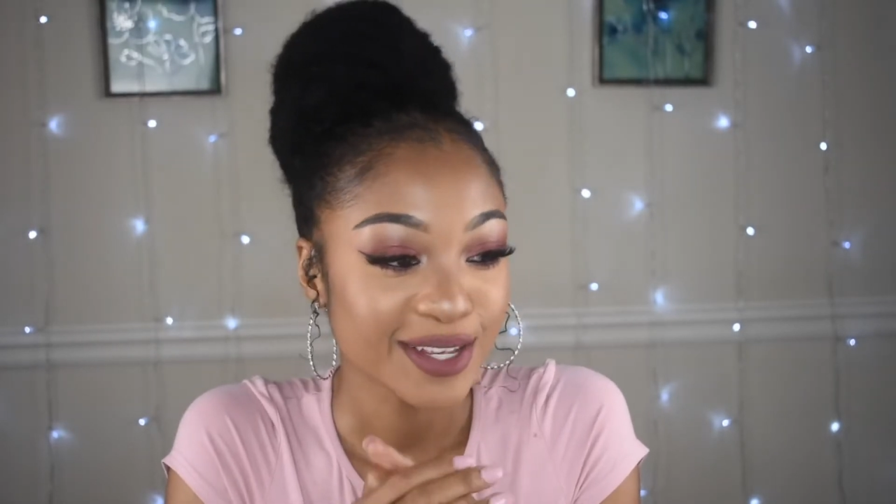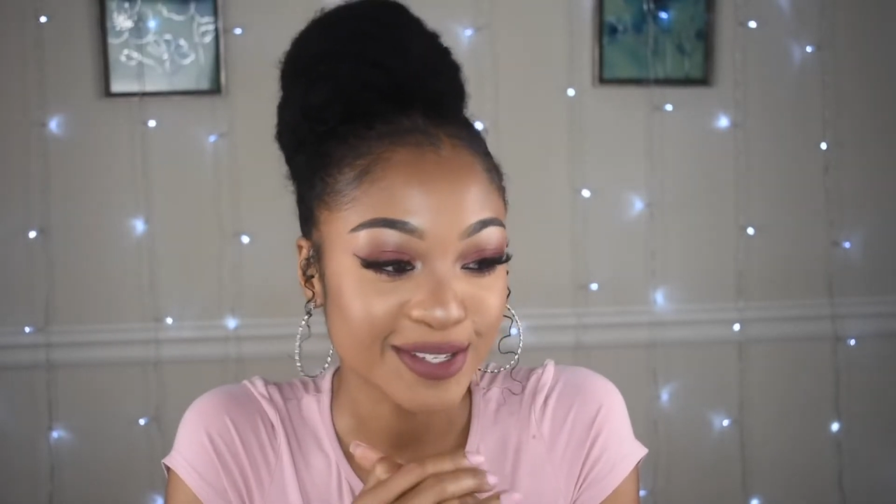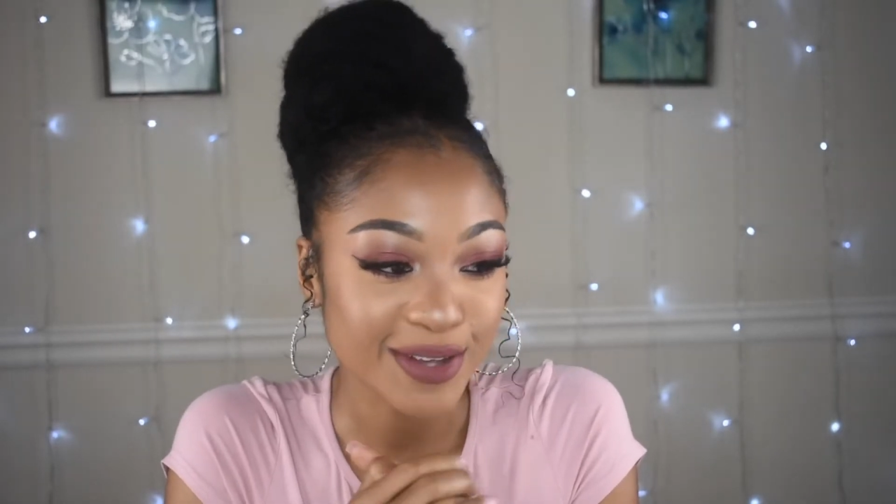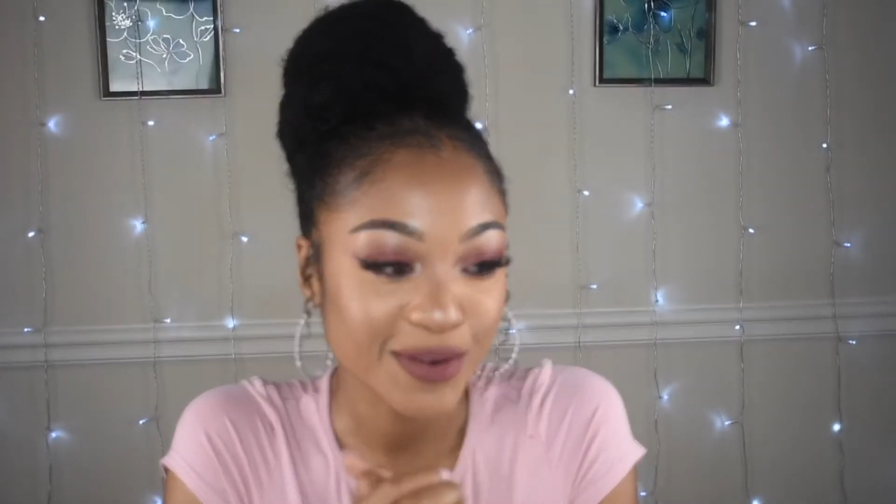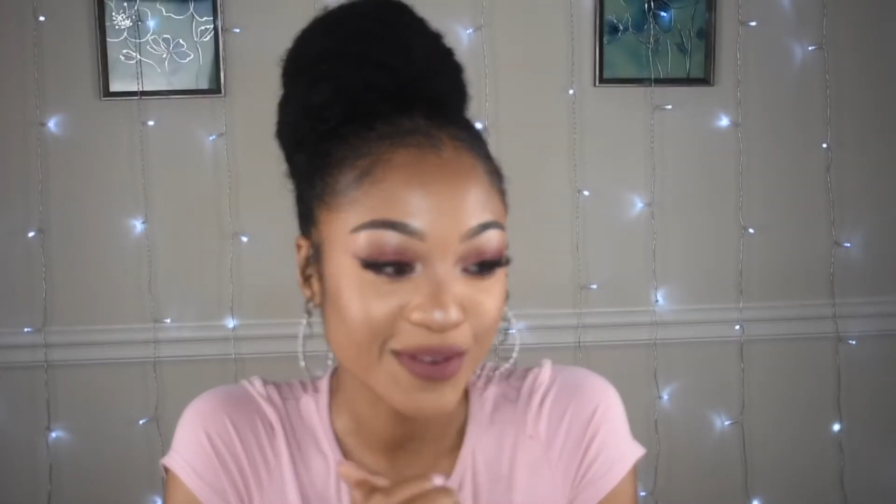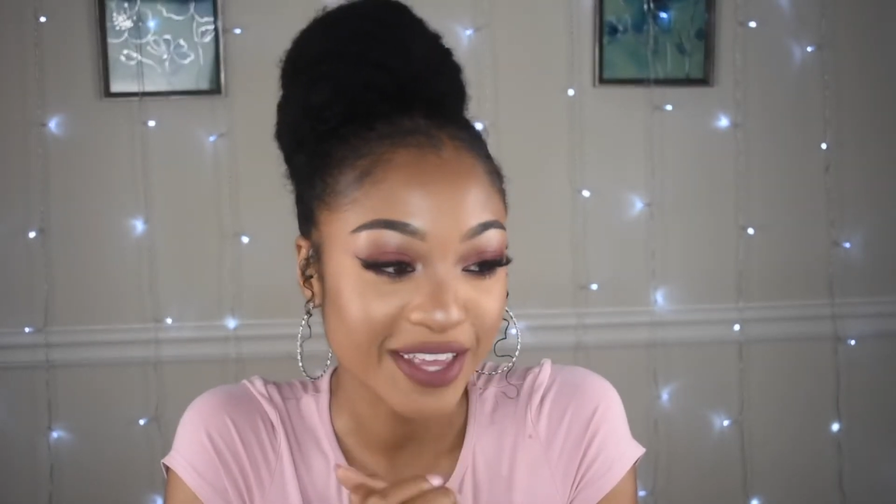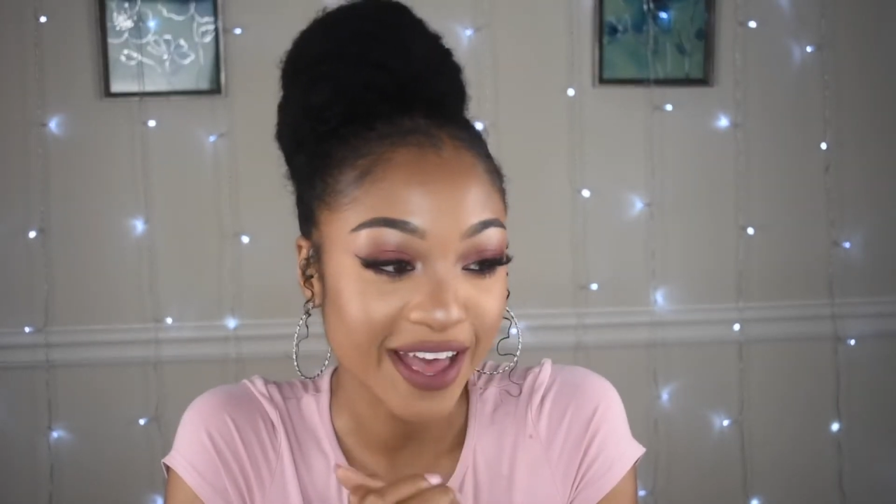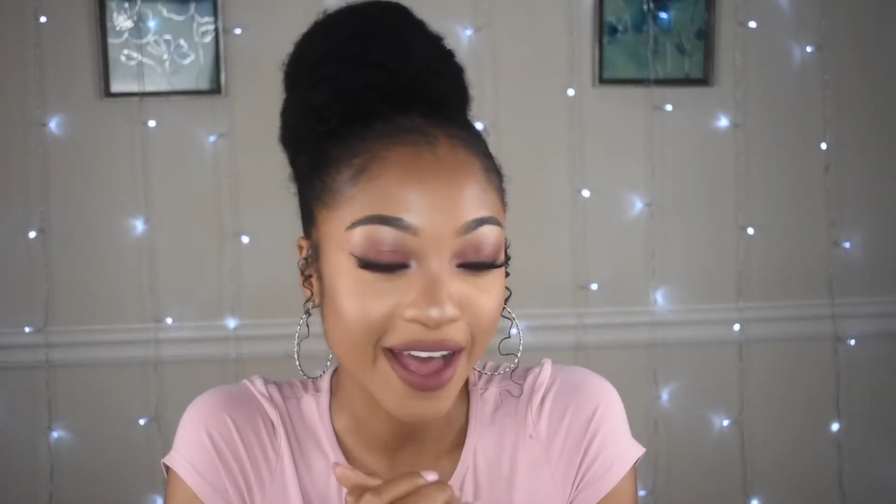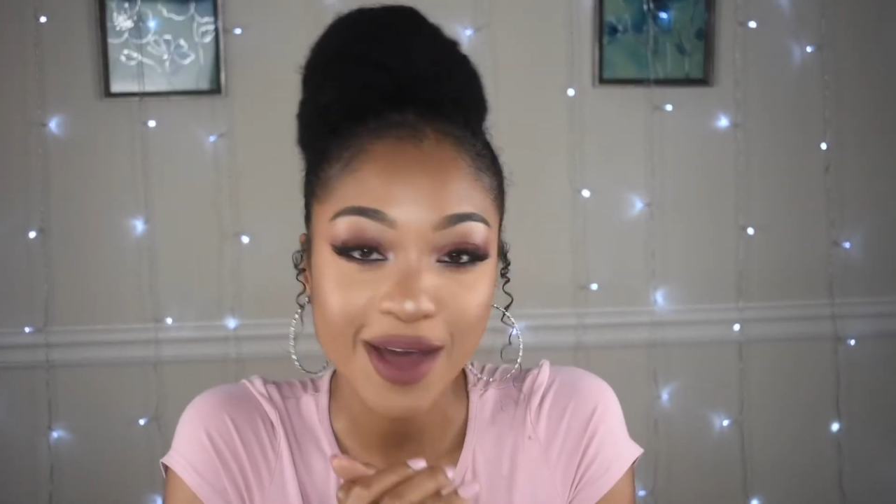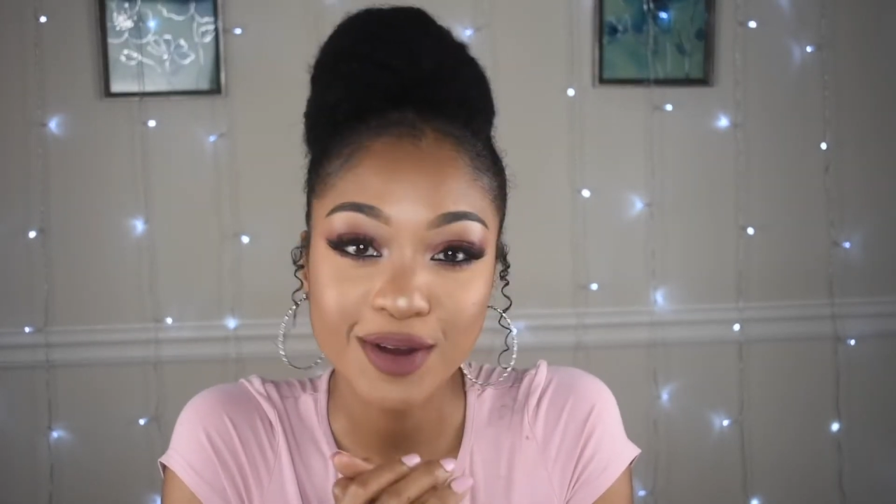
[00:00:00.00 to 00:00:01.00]
So
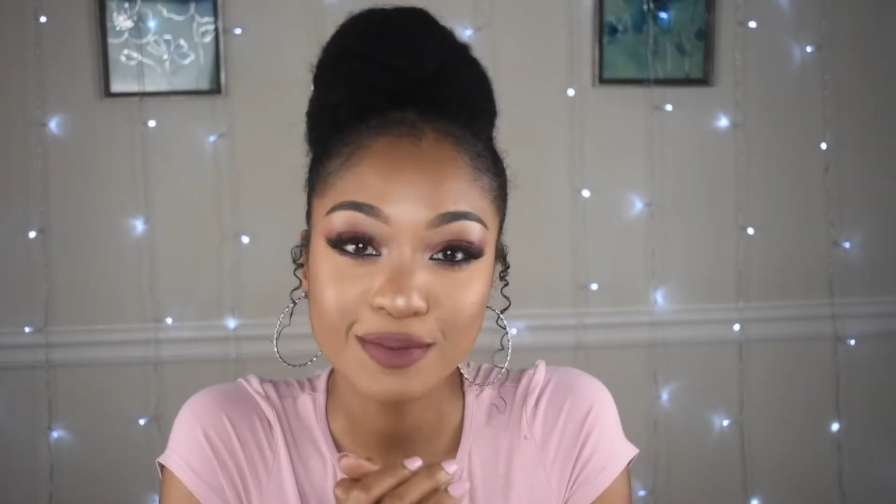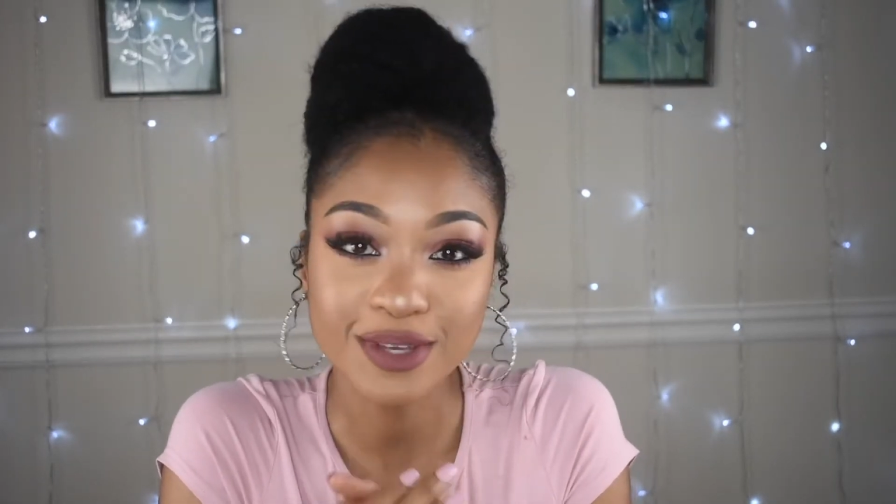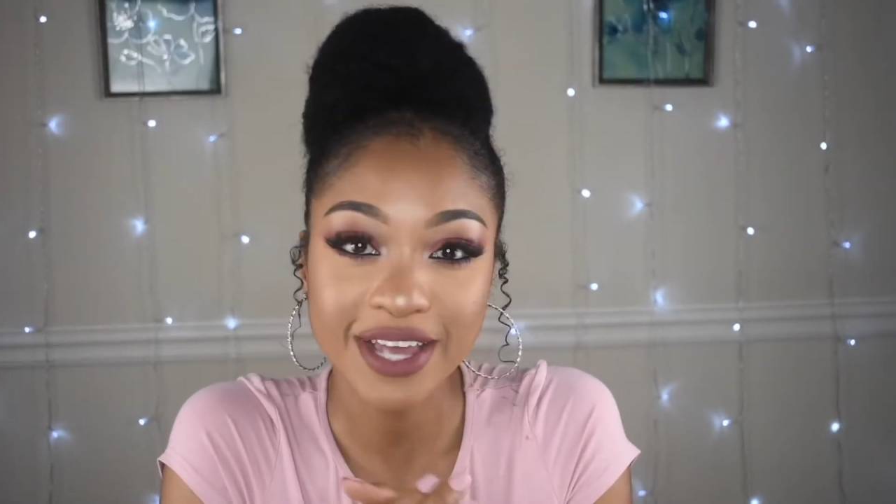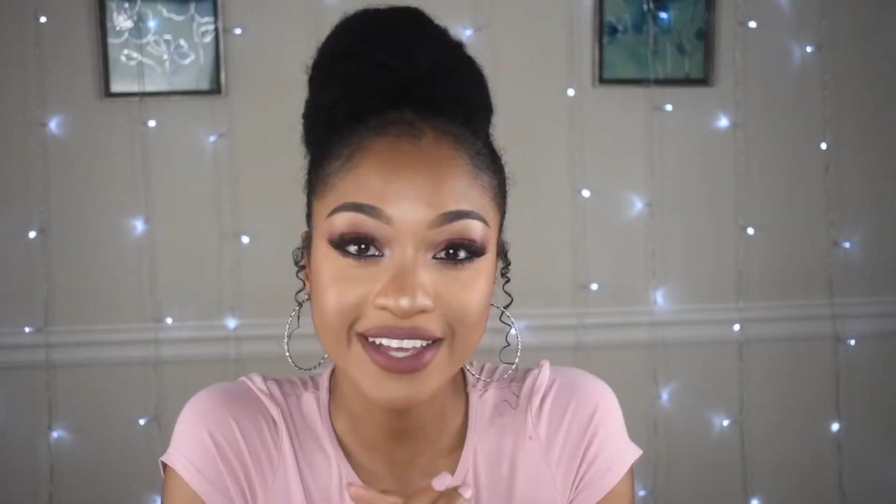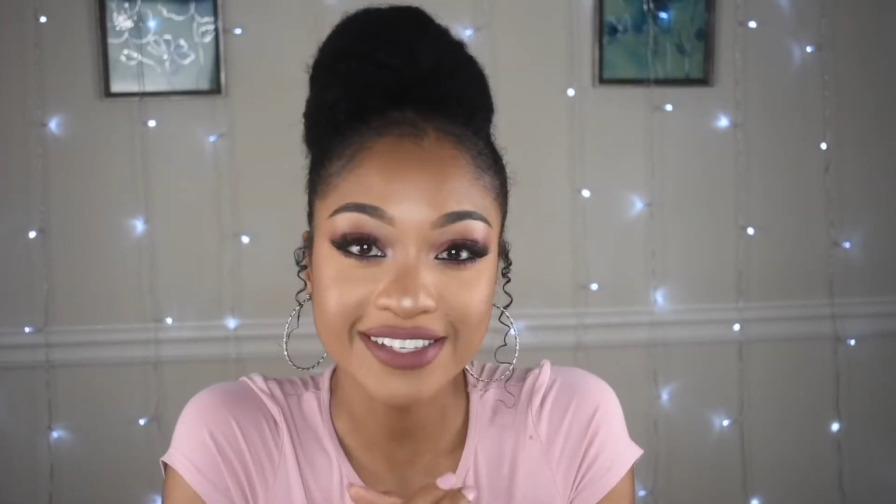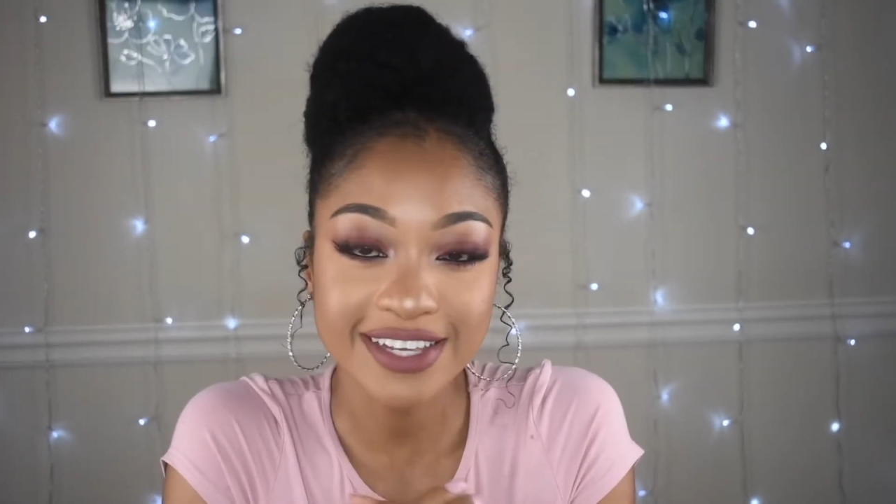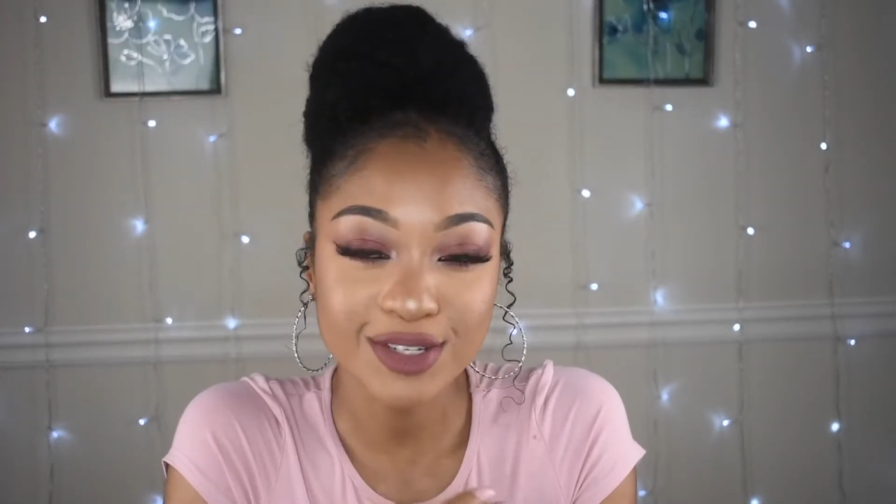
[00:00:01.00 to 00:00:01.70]
yeah, I hope you guys